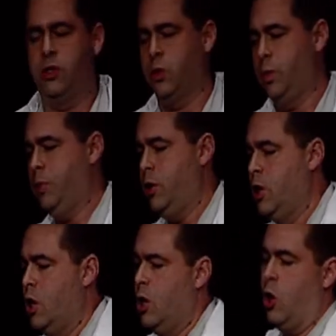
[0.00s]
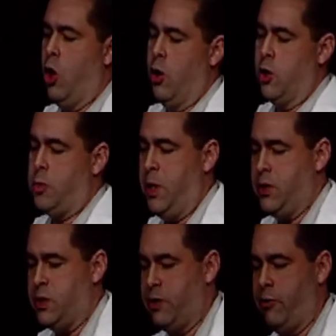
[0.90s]
So we put all those
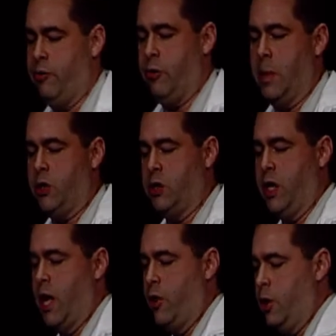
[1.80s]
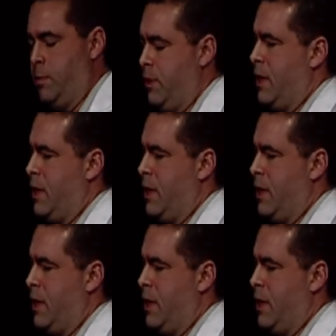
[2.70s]
pieces of information together.